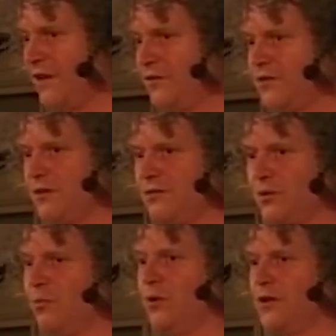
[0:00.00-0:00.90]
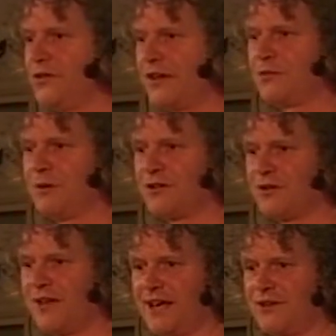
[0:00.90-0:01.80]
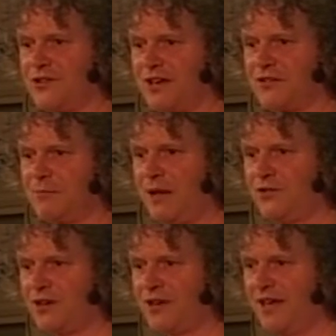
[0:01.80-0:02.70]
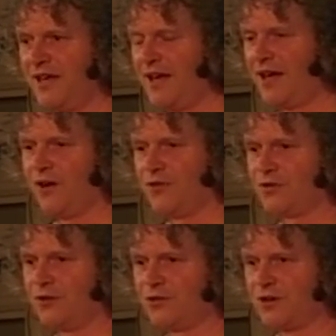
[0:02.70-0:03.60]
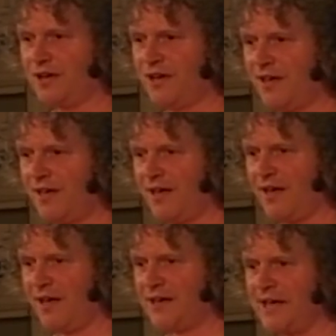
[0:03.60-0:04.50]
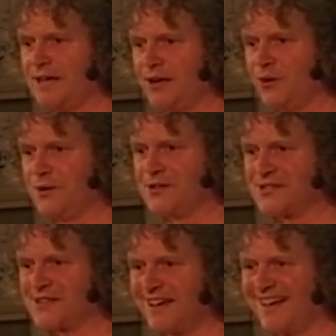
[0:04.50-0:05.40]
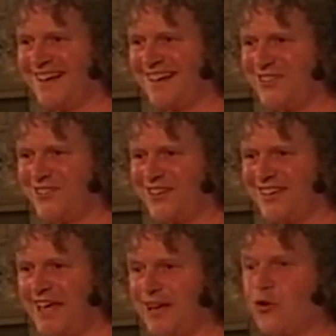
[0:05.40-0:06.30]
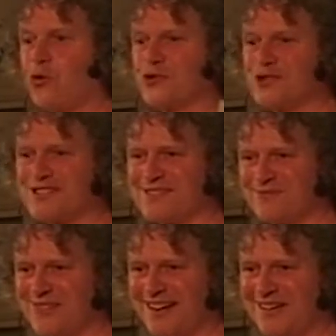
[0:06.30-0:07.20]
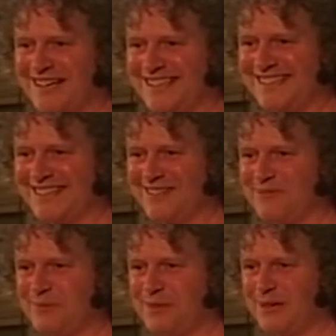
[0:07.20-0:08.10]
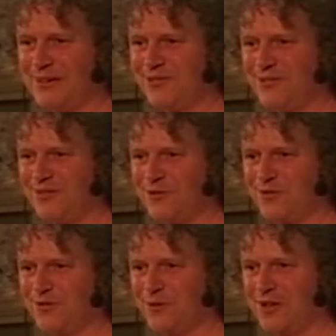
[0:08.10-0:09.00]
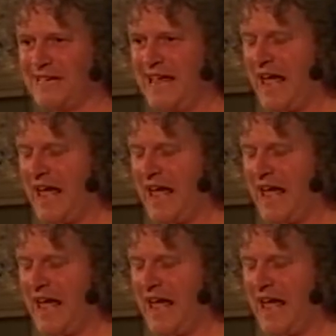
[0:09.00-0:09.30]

is the sort of world expert on the Anglo Saxon magic. Uh, Druidry, uh, again in Lewes, uh, is uh, the headquarters of you know, the, the, biggest Druid order in the world.